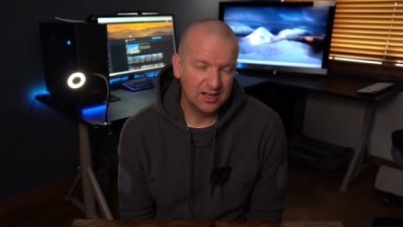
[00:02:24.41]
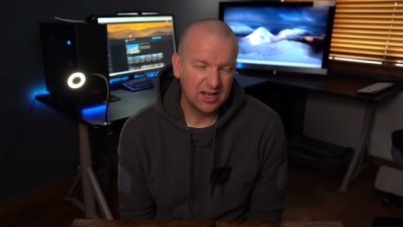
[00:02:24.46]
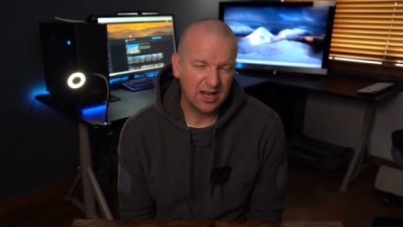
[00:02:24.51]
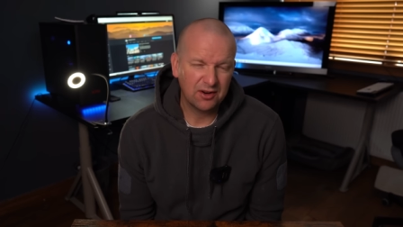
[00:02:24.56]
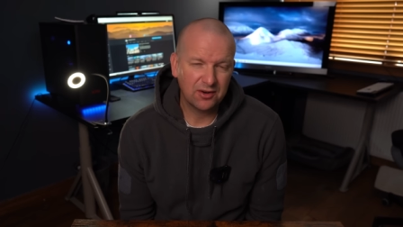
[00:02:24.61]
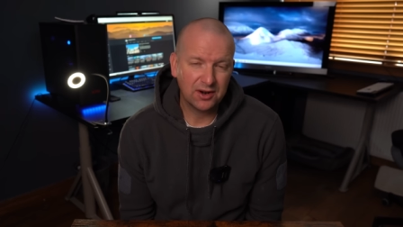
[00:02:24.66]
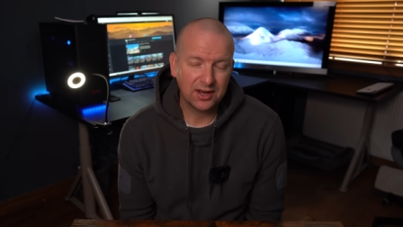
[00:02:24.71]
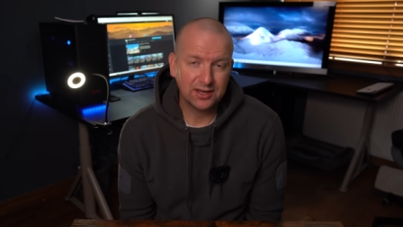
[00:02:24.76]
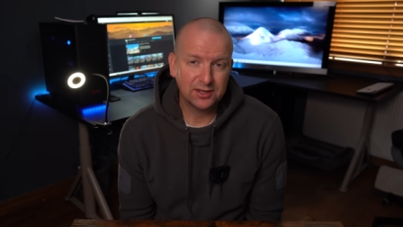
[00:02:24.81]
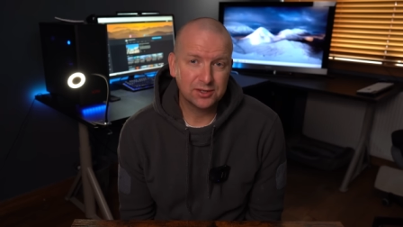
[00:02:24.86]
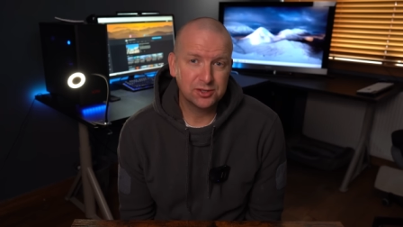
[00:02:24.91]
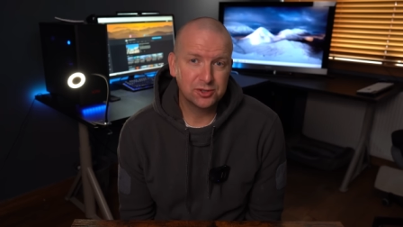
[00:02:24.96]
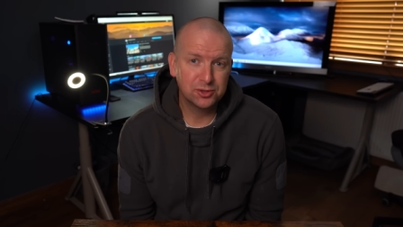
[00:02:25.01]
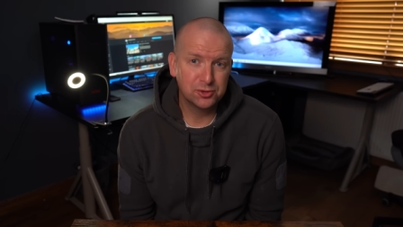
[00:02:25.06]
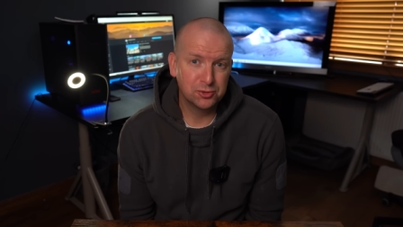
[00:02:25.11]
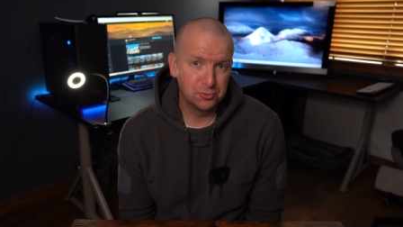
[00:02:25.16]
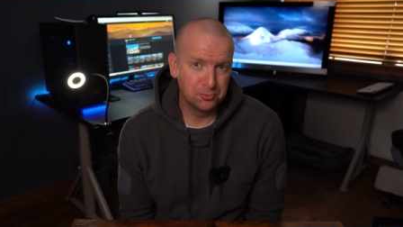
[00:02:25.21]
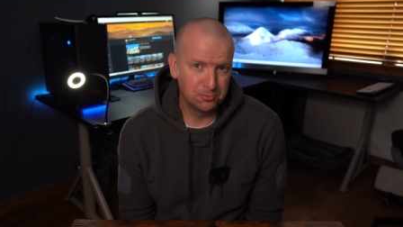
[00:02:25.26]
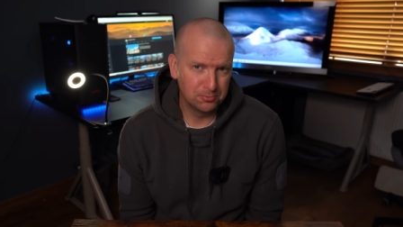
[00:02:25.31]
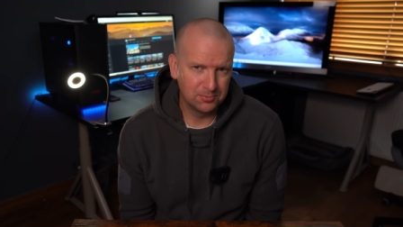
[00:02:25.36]
or I
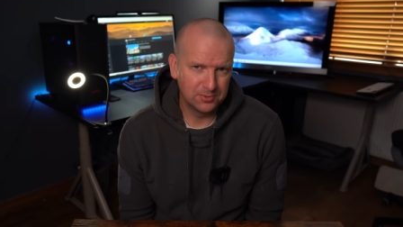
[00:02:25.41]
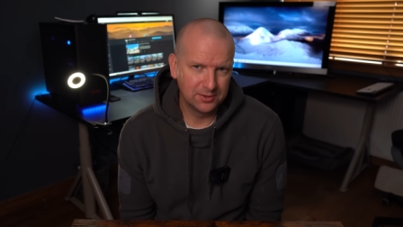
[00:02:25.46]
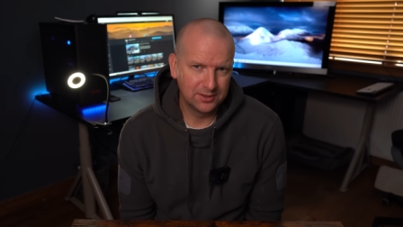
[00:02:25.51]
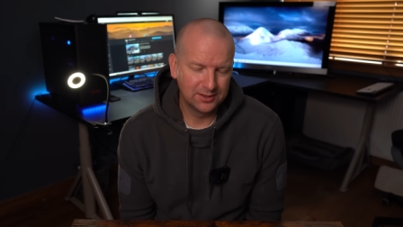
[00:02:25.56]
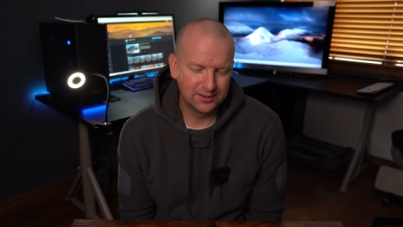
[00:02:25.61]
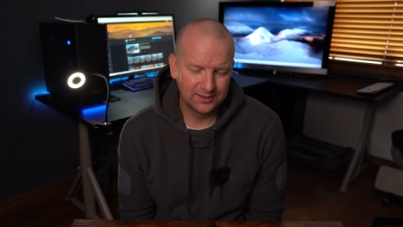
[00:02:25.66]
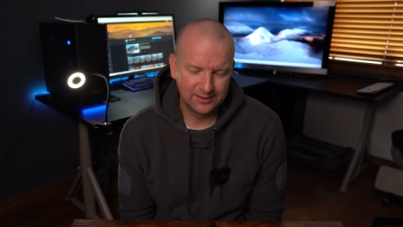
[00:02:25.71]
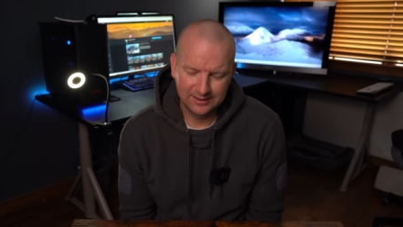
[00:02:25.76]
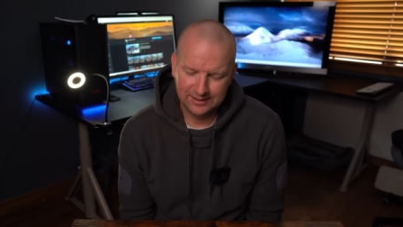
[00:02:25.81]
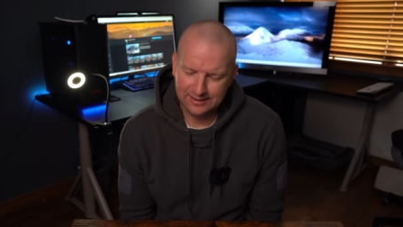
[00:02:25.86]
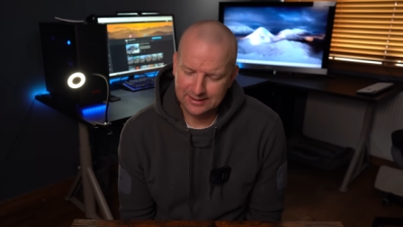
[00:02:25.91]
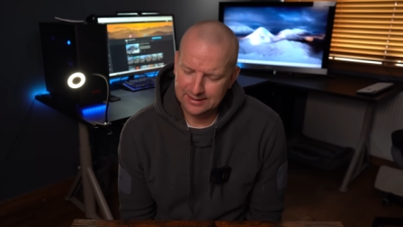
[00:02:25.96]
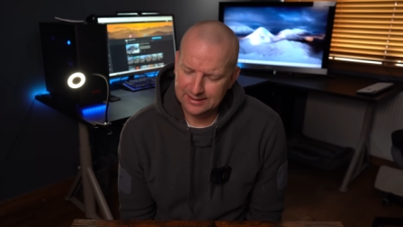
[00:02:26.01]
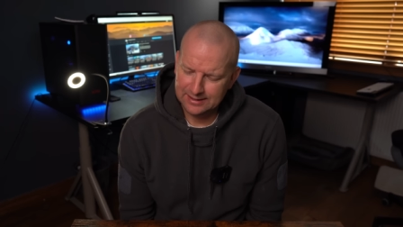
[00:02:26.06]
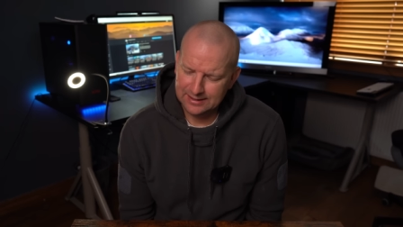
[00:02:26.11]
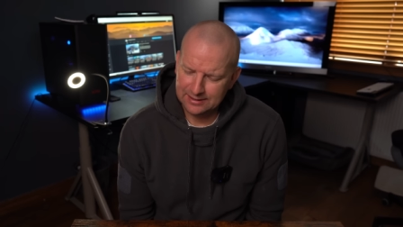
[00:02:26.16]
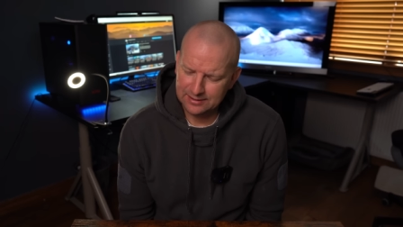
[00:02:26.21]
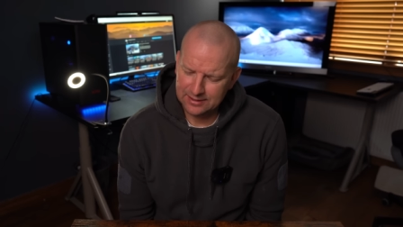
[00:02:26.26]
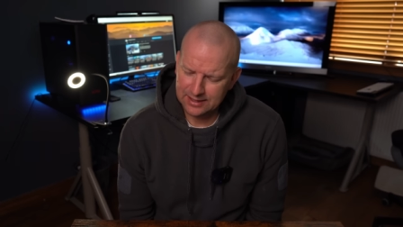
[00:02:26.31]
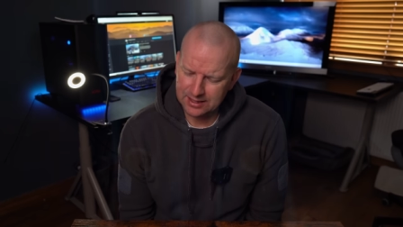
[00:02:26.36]
assumed,
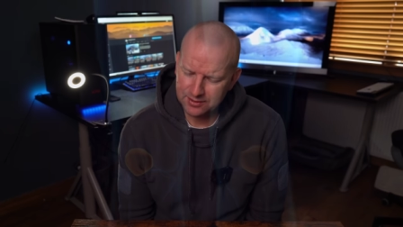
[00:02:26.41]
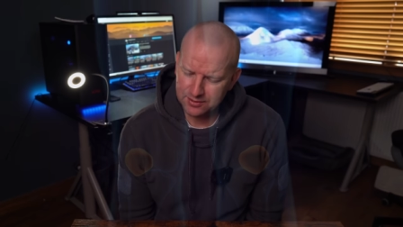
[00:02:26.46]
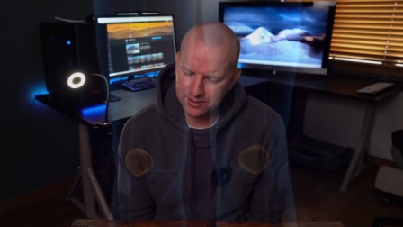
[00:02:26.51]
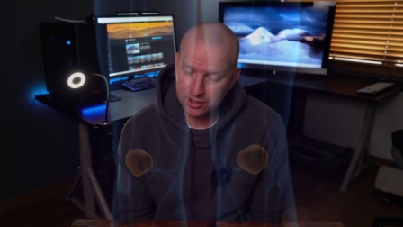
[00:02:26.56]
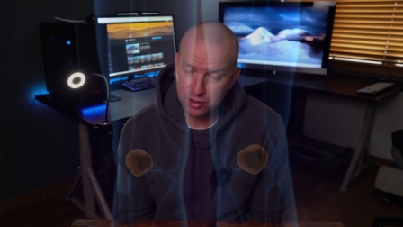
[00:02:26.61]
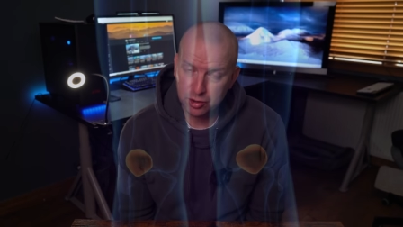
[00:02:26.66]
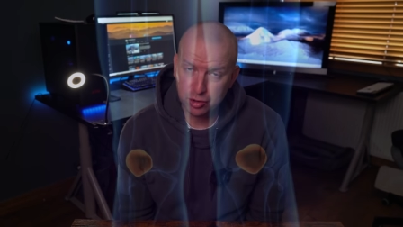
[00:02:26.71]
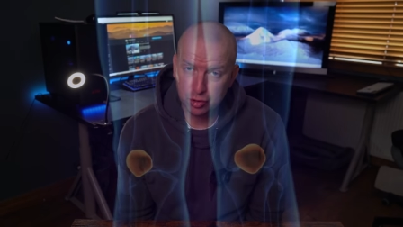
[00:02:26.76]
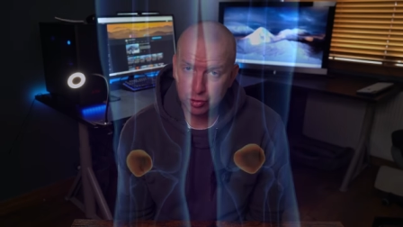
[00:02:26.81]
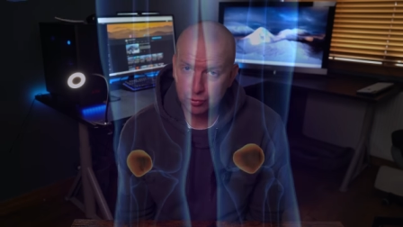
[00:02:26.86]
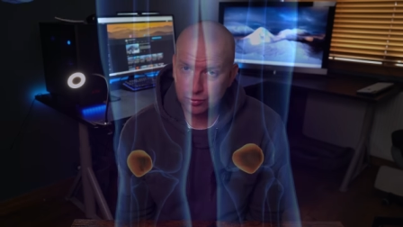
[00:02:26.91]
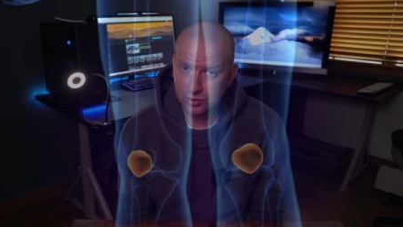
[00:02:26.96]
that the issue